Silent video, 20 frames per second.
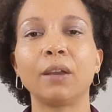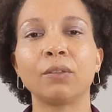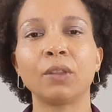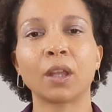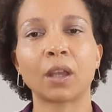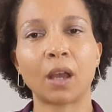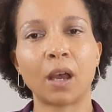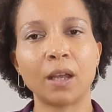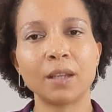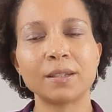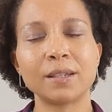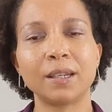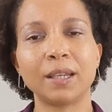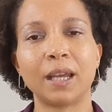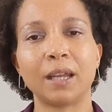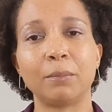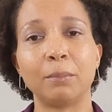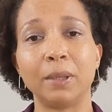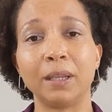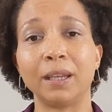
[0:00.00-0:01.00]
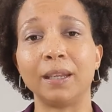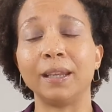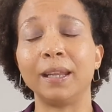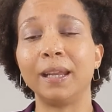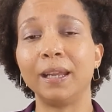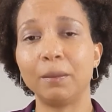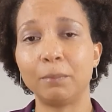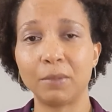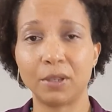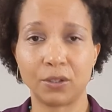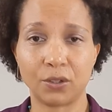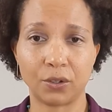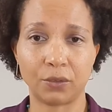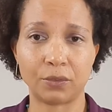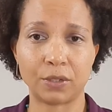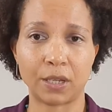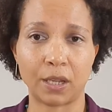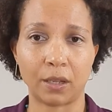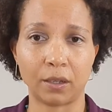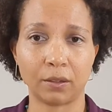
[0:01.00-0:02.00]
the content had been an image of
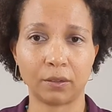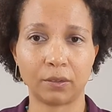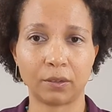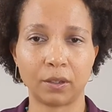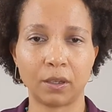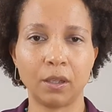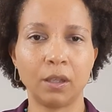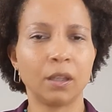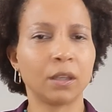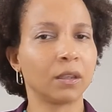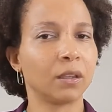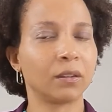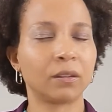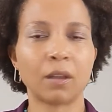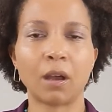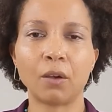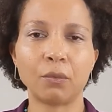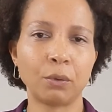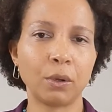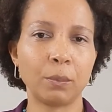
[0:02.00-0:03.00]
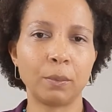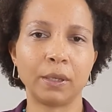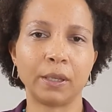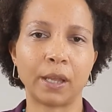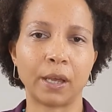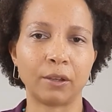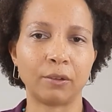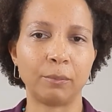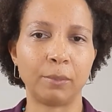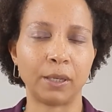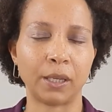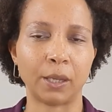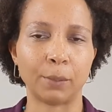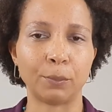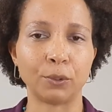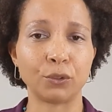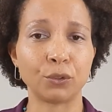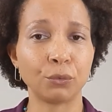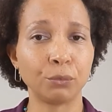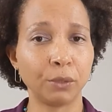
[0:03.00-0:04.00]
text, the software would not have been able
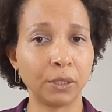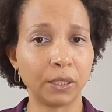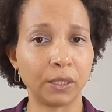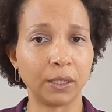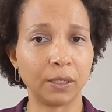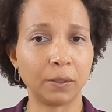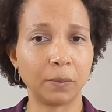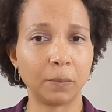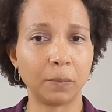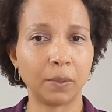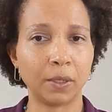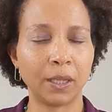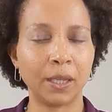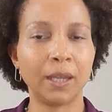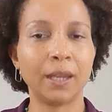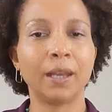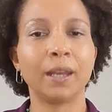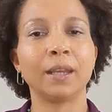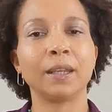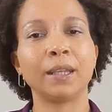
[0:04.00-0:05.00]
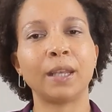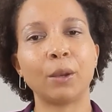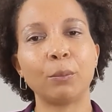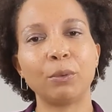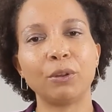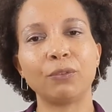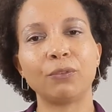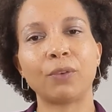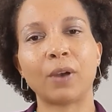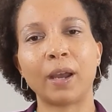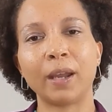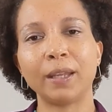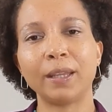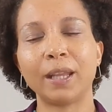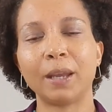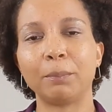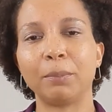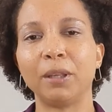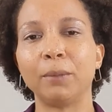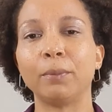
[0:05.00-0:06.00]
to read it. Yet we find that
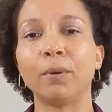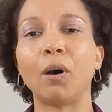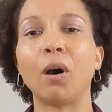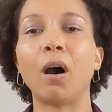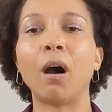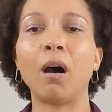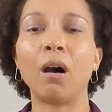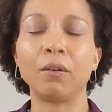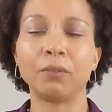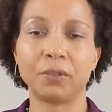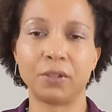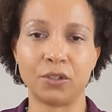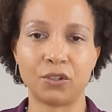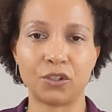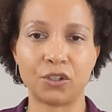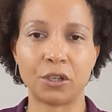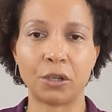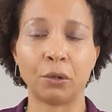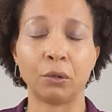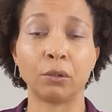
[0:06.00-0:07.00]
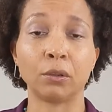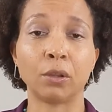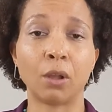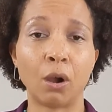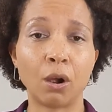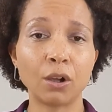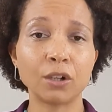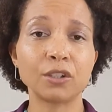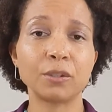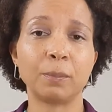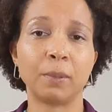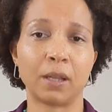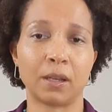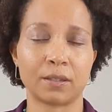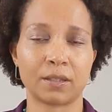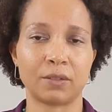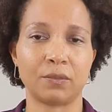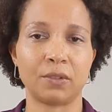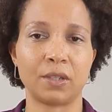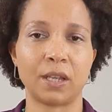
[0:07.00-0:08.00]
people often share large blocks
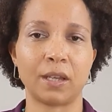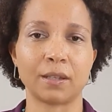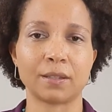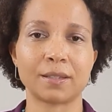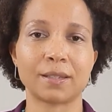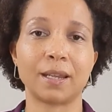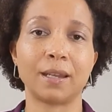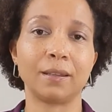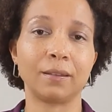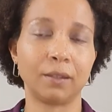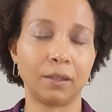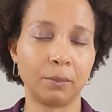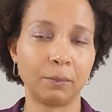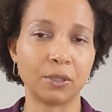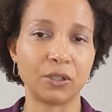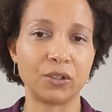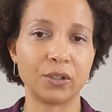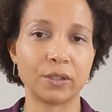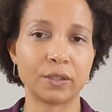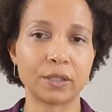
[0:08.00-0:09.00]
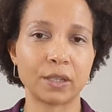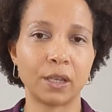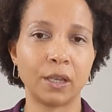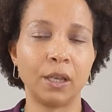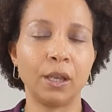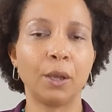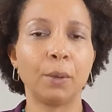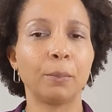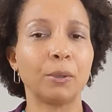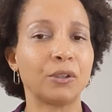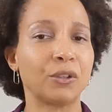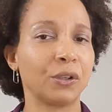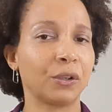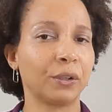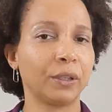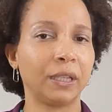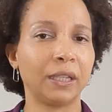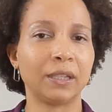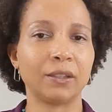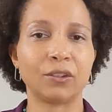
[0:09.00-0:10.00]
of text as images, particularly
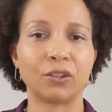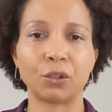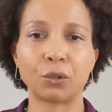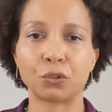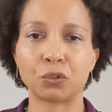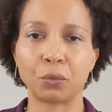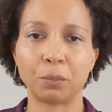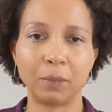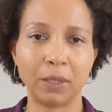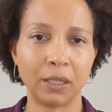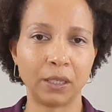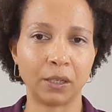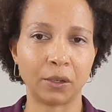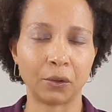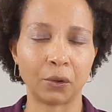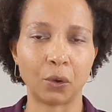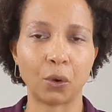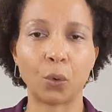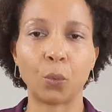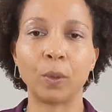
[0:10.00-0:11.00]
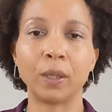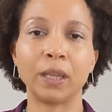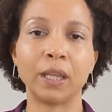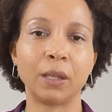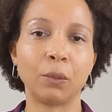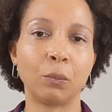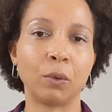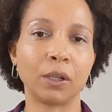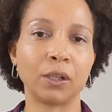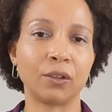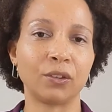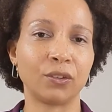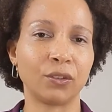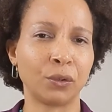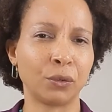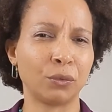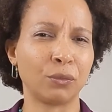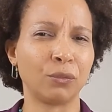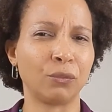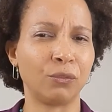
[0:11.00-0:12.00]
in social media or when they want a
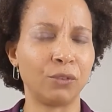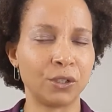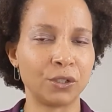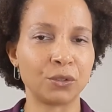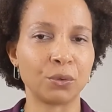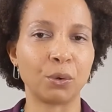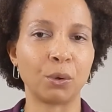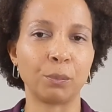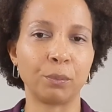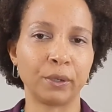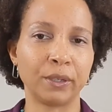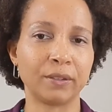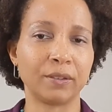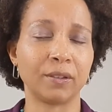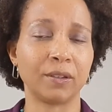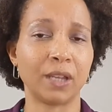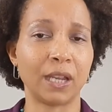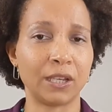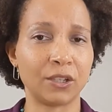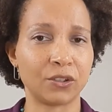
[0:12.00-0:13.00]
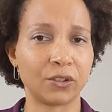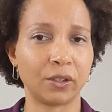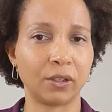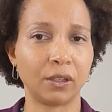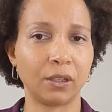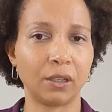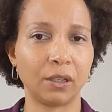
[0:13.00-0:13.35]
certain visual presentation.